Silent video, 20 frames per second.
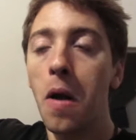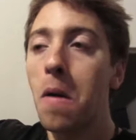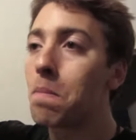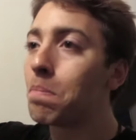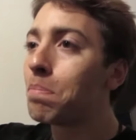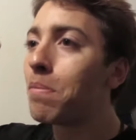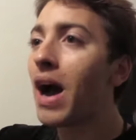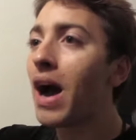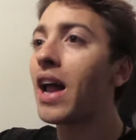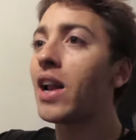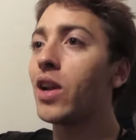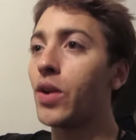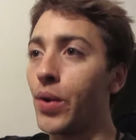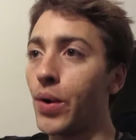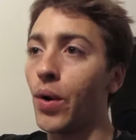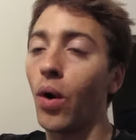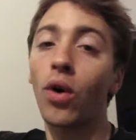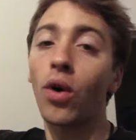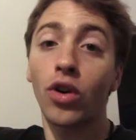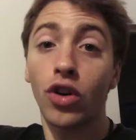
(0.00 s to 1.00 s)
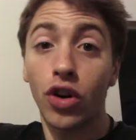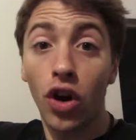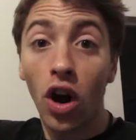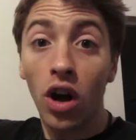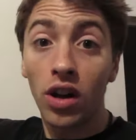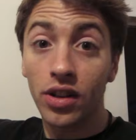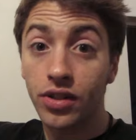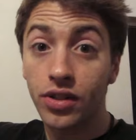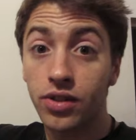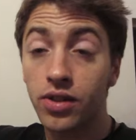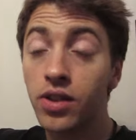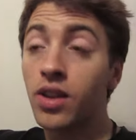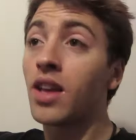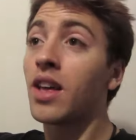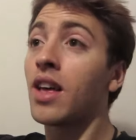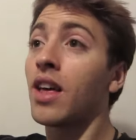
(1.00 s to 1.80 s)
value or cost